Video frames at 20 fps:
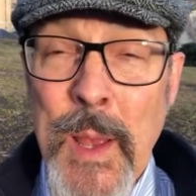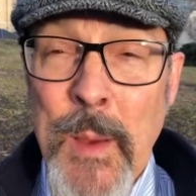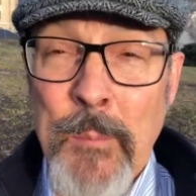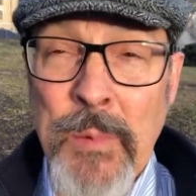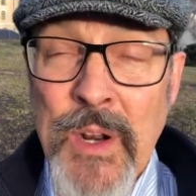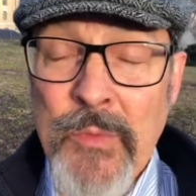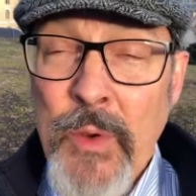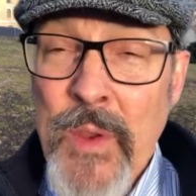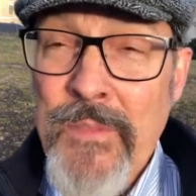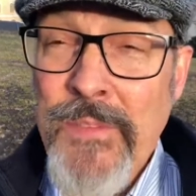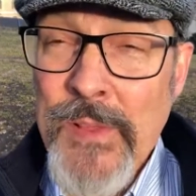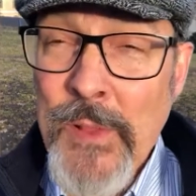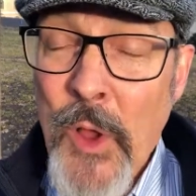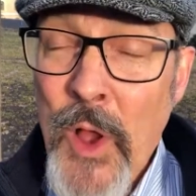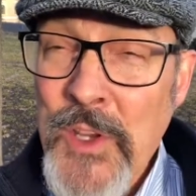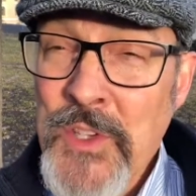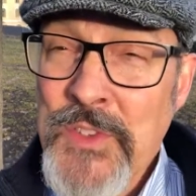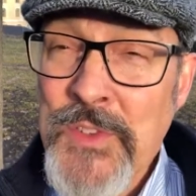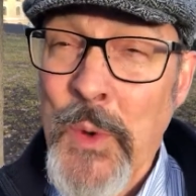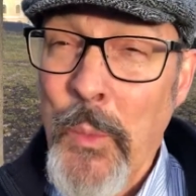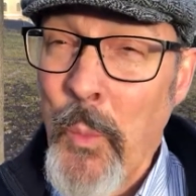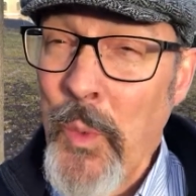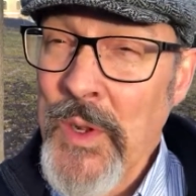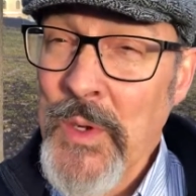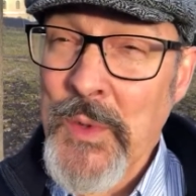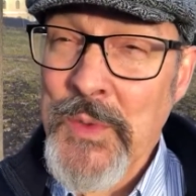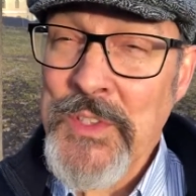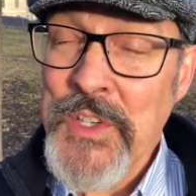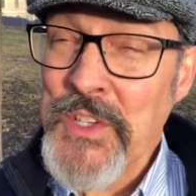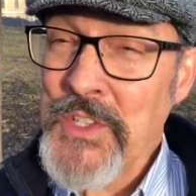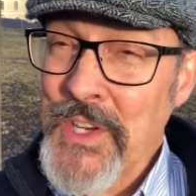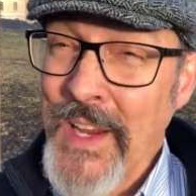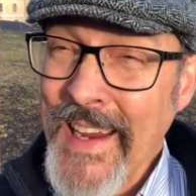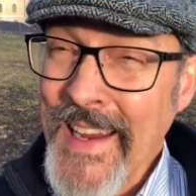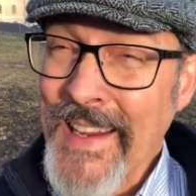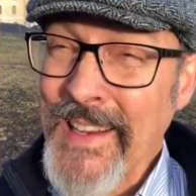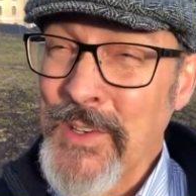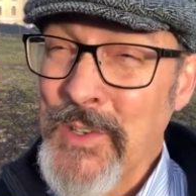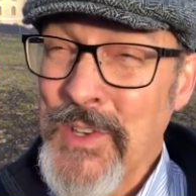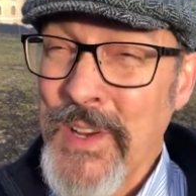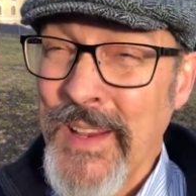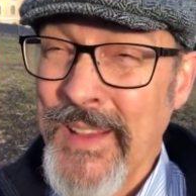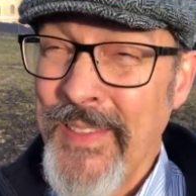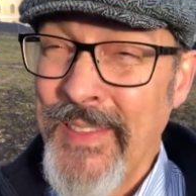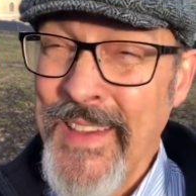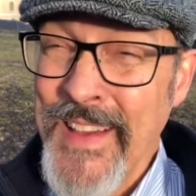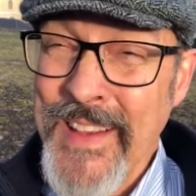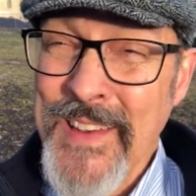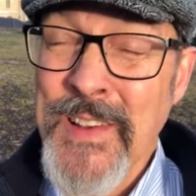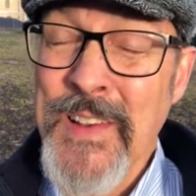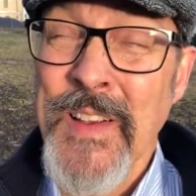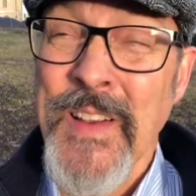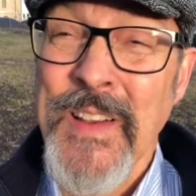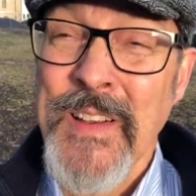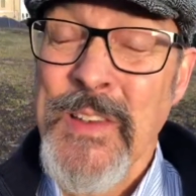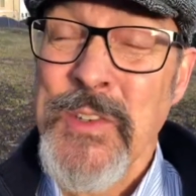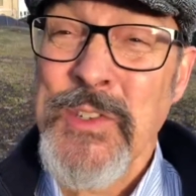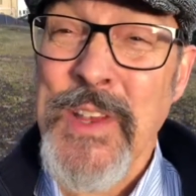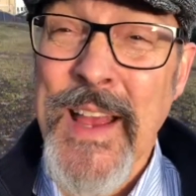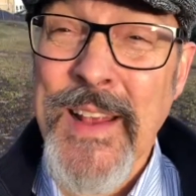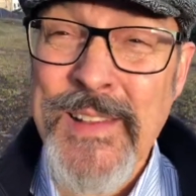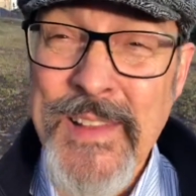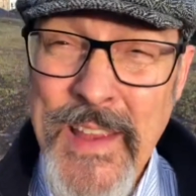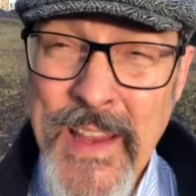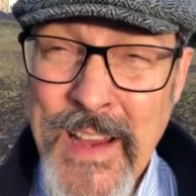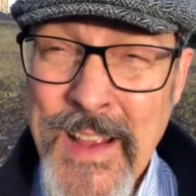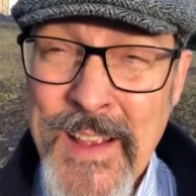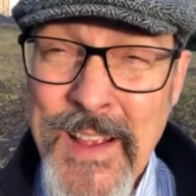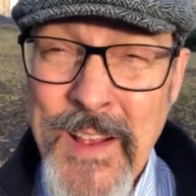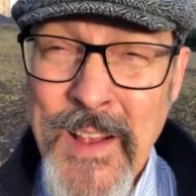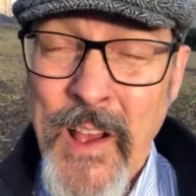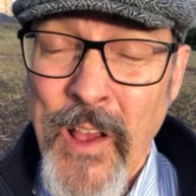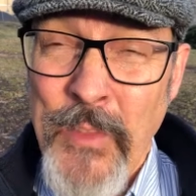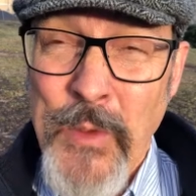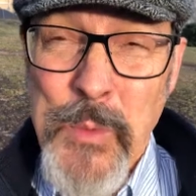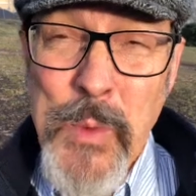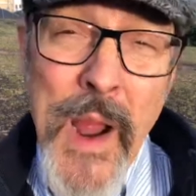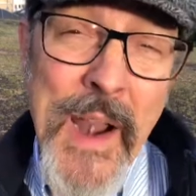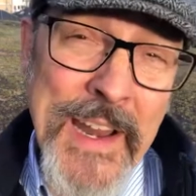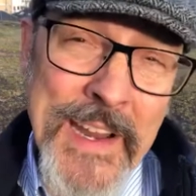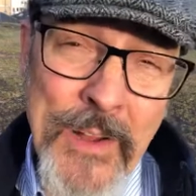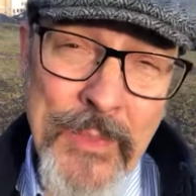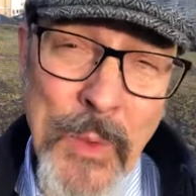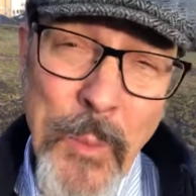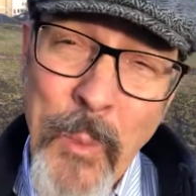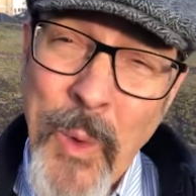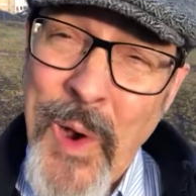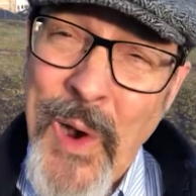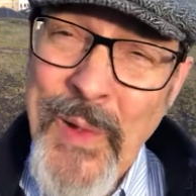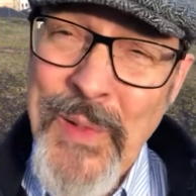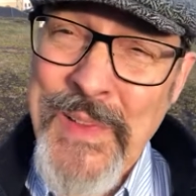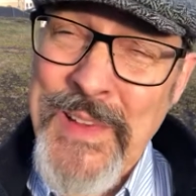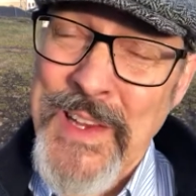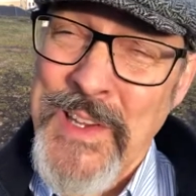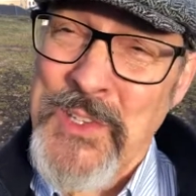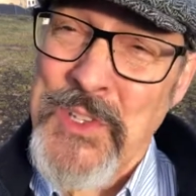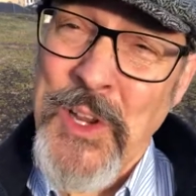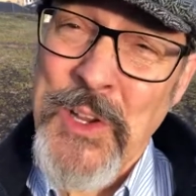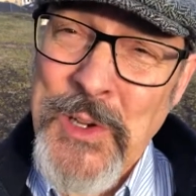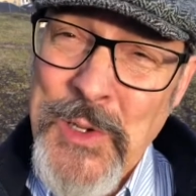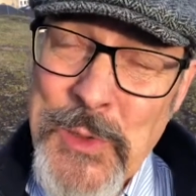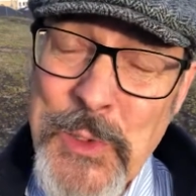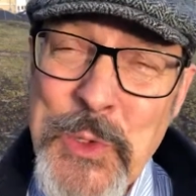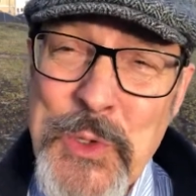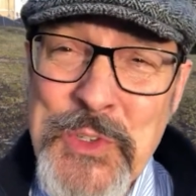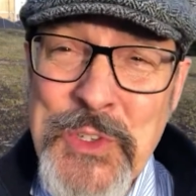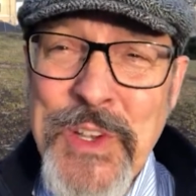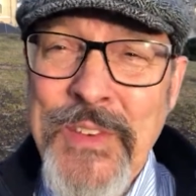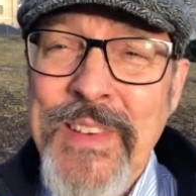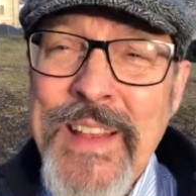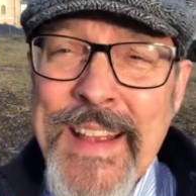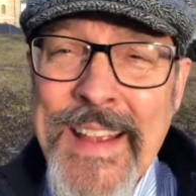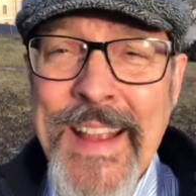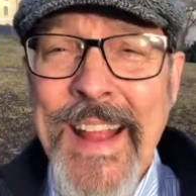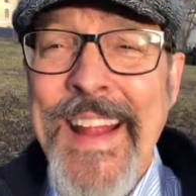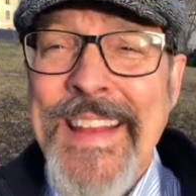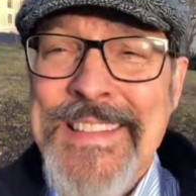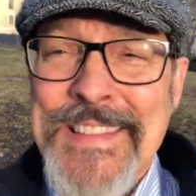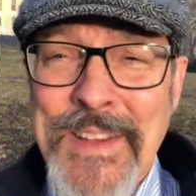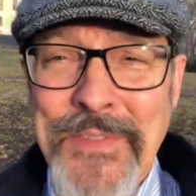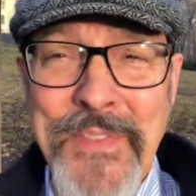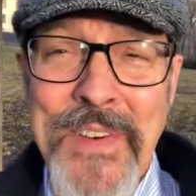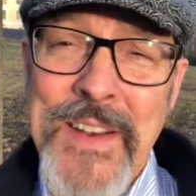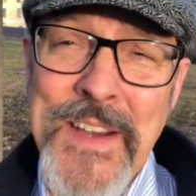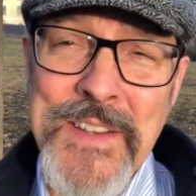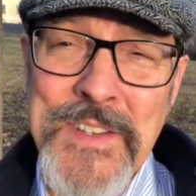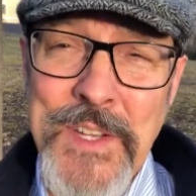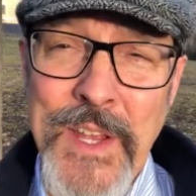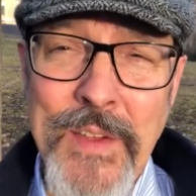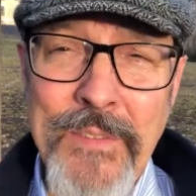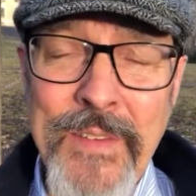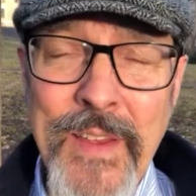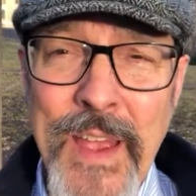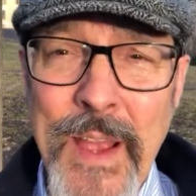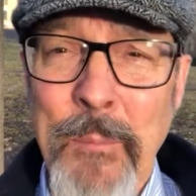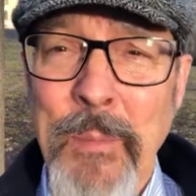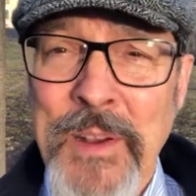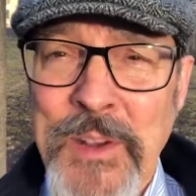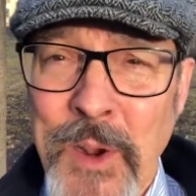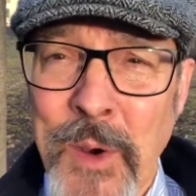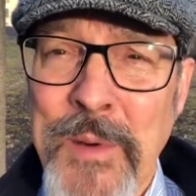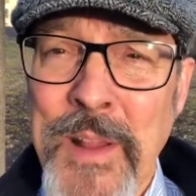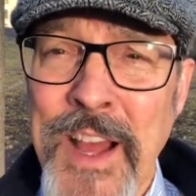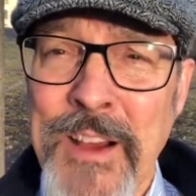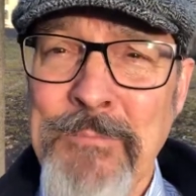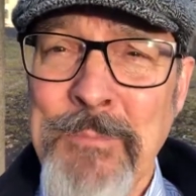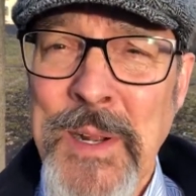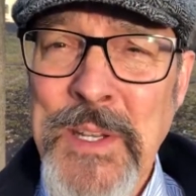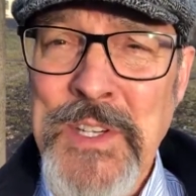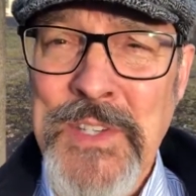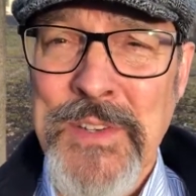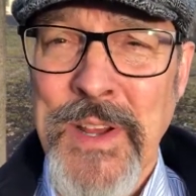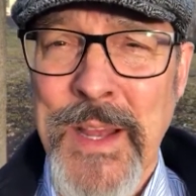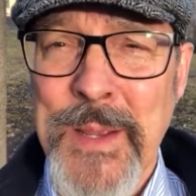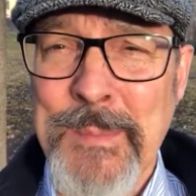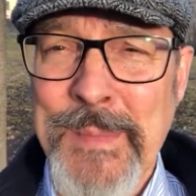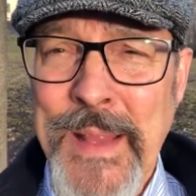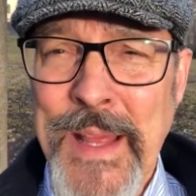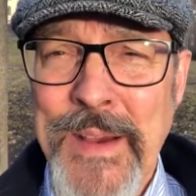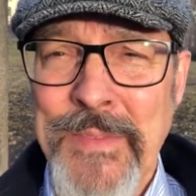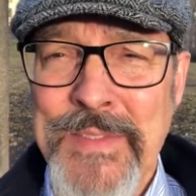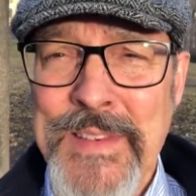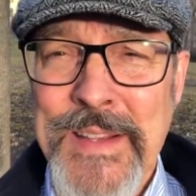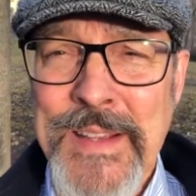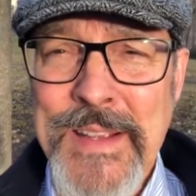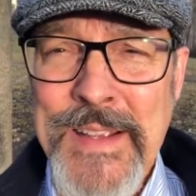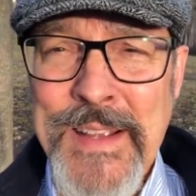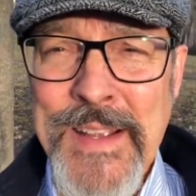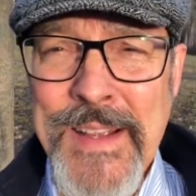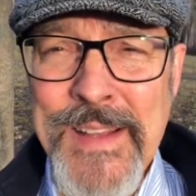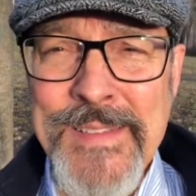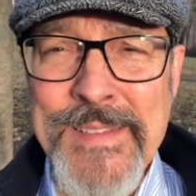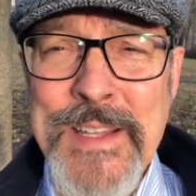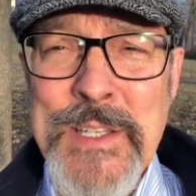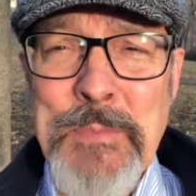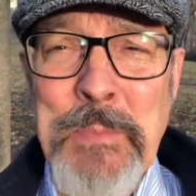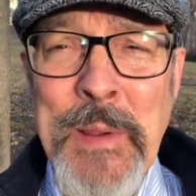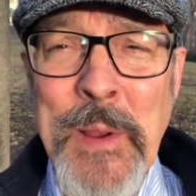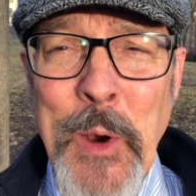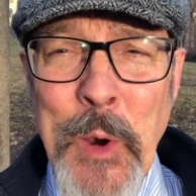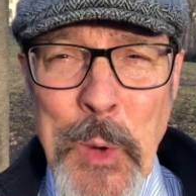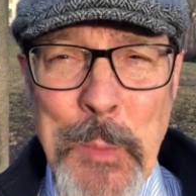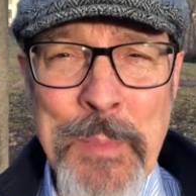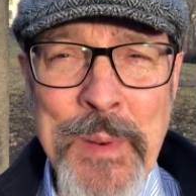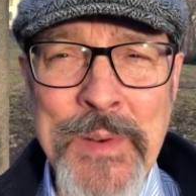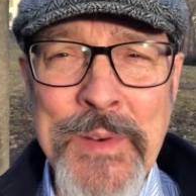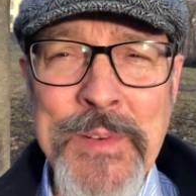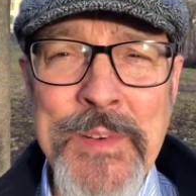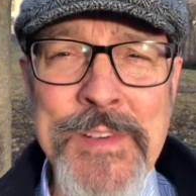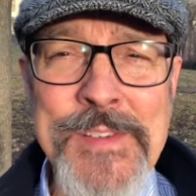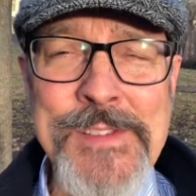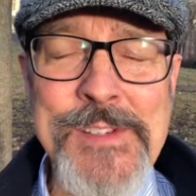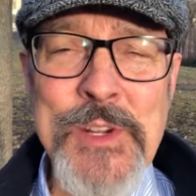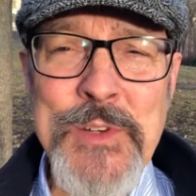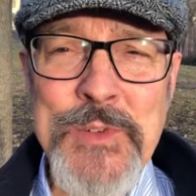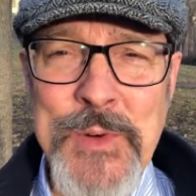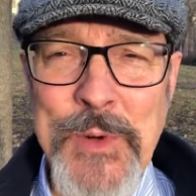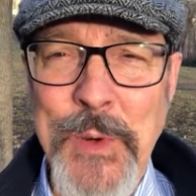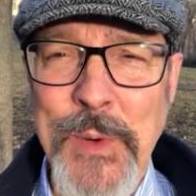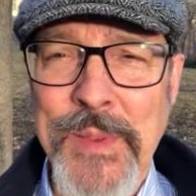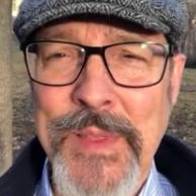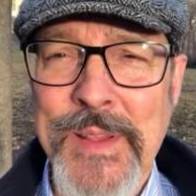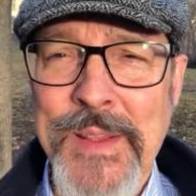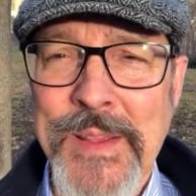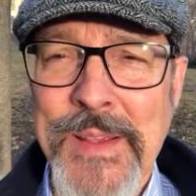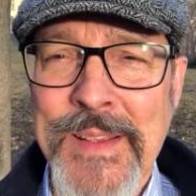But if we've lost the will to change, then sadly, the writing on the wall is conclusive, it's definitive, and we don't have much time left. Let's be open to truth.